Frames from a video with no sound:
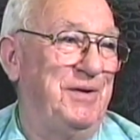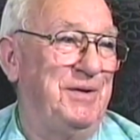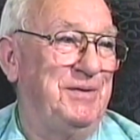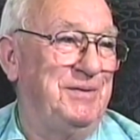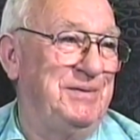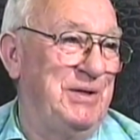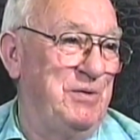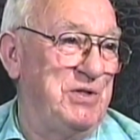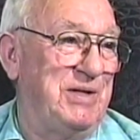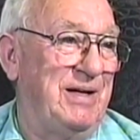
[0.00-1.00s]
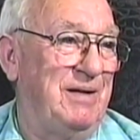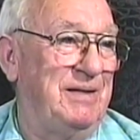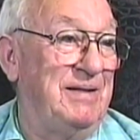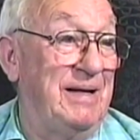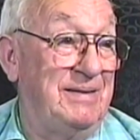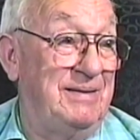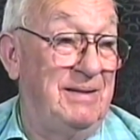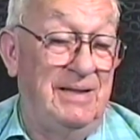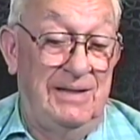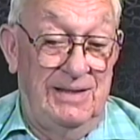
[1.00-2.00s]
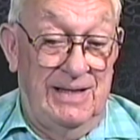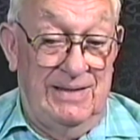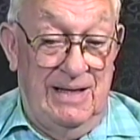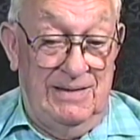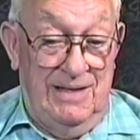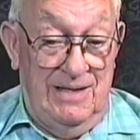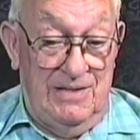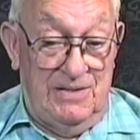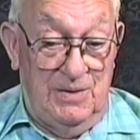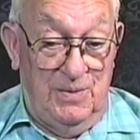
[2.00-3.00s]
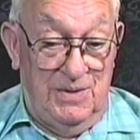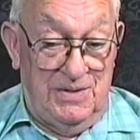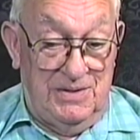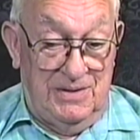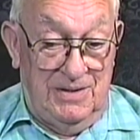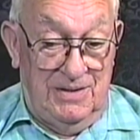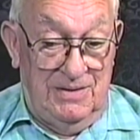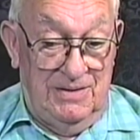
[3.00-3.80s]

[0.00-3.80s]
the nearest town, and that in that case it was uh,